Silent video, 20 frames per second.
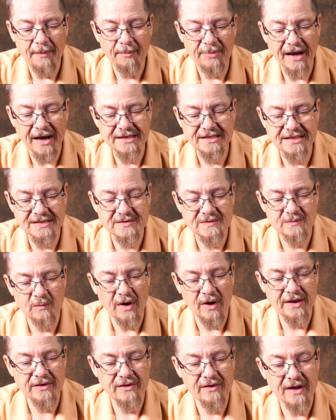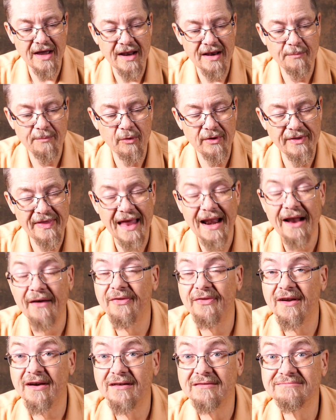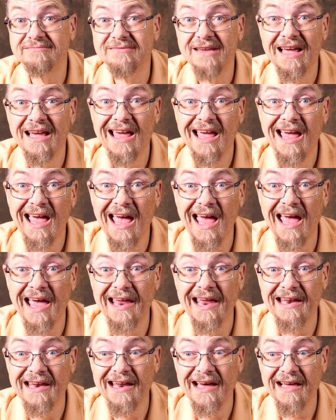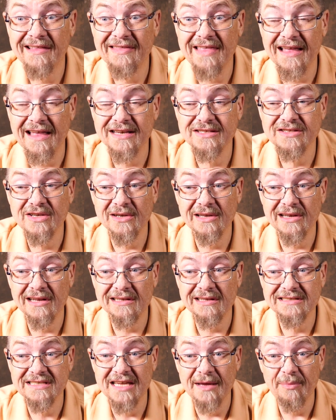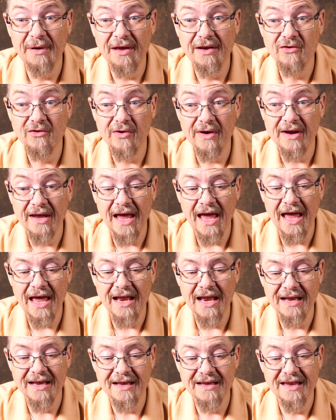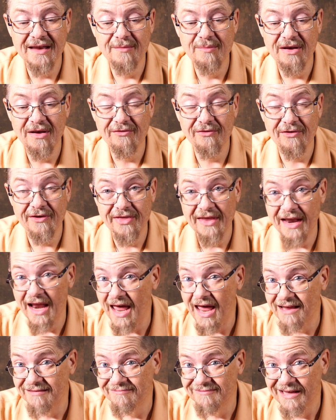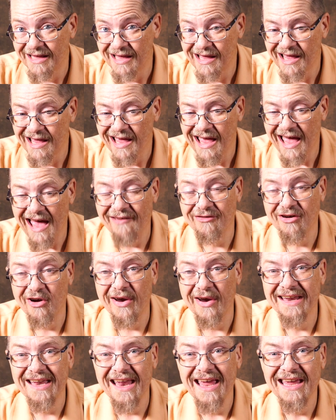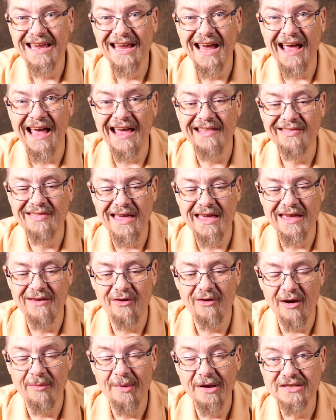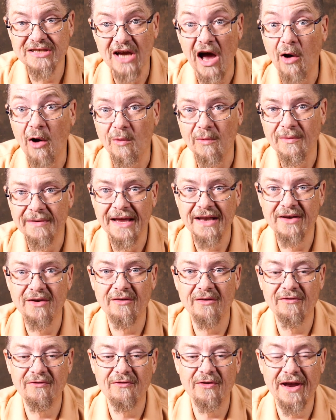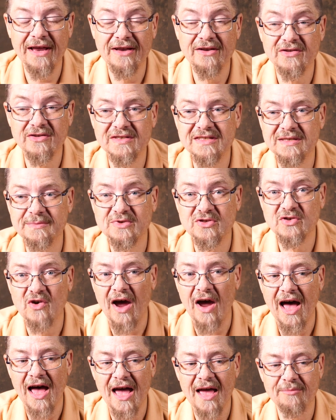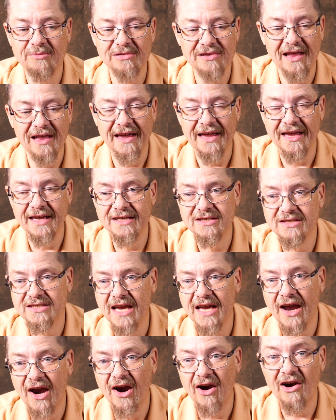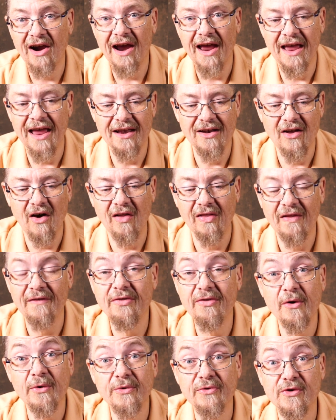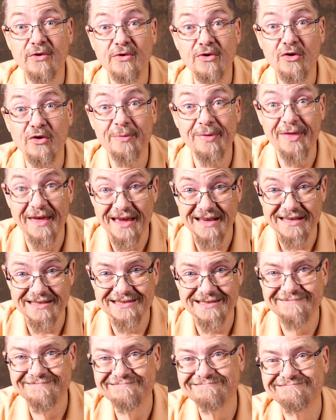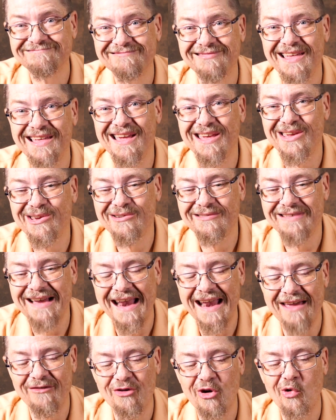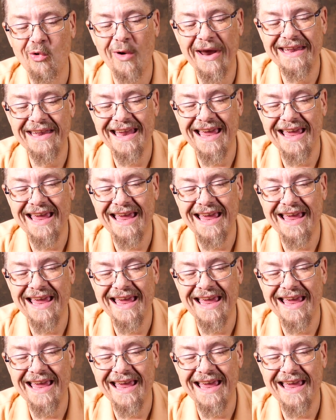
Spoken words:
but I just wanted to kind of put that out there. And that is your little tip, trick, and tidbit for the day. Have a great day, and thank you very much. Oh, and don't forget to subscribe, like, share, and all of those YouTube things. Thank you, and have a great